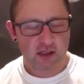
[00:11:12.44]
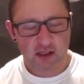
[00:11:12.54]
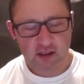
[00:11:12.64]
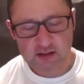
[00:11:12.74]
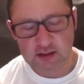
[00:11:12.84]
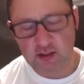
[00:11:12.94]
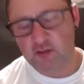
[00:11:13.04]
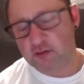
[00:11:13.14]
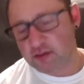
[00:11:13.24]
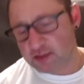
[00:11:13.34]

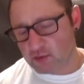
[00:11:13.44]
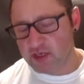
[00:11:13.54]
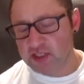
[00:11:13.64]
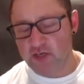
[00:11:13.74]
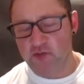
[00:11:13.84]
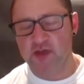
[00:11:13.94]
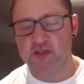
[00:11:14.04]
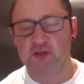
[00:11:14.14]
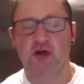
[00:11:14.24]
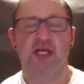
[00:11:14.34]
So I want to make I want to make
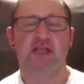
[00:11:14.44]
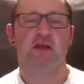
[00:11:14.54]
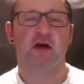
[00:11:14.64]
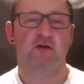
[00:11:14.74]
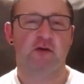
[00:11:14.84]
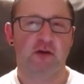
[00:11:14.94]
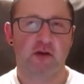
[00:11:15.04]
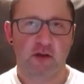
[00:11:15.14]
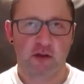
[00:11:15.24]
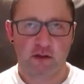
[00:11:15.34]
sure all that's covered
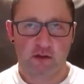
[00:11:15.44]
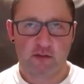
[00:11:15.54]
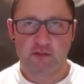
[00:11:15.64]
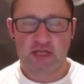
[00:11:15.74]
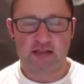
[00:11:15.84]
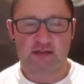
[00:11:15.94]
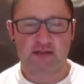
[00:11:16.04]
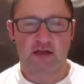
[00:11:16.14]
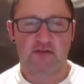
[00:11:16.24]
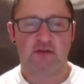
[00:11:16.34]
that
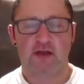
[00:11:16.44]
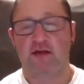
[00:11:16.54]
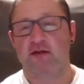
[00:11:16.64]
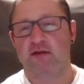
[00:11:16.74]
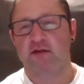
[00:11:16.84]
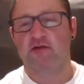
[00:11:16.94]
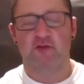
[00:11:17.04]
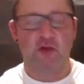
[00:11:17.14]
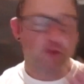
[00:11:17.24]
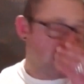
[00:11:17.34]
stuff. Right? Throw the
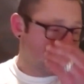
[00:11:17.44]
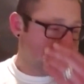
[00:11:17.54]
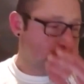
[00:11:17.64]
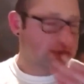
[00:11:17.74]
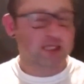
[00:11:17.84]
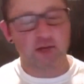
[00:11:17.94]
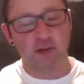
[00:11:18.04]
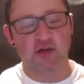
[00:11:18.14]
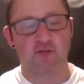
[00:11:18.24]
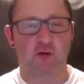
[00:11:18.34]
free weights. Then I'm
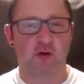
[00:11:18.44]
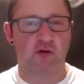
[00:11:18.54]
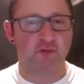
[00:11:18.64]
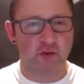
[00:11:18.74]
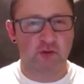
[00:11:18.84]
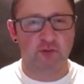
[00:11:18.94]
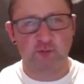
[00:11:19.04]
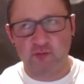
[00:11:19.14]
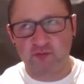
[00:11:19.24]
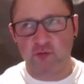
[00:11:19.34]
looking for a full,
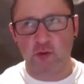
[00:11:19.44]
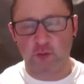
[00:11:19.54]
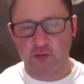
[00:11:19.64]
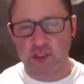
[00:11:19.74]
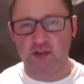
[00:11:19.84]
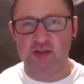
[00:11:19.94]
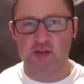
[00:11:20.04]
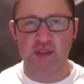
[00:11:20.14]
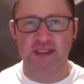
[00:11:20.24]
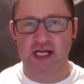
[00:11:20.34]
full or pretty close
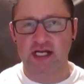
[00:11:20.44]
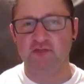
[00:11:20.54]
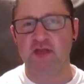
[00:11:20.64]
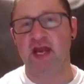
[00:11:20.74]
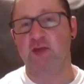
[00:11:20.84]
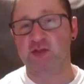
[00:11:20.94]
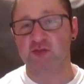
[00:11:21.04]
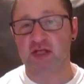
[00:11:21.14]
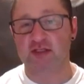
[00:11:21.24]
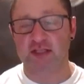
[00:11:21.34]
to it line of the hammer
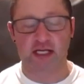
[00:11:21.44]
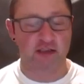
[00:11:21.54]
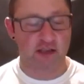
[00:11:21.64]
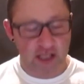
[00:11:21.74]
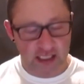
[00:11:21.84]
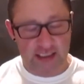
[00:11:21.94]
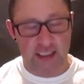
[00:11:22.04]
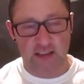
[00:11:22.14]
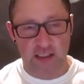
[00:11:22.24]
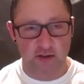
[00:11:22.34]
strength line. I
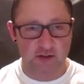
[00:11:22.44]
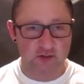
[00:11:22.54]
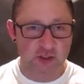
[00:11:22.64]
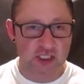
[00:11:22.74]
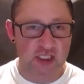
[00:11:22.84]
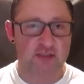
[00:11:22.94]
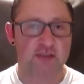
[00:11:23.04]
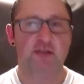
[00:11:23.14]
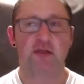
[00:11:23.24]
like a lot of those machines.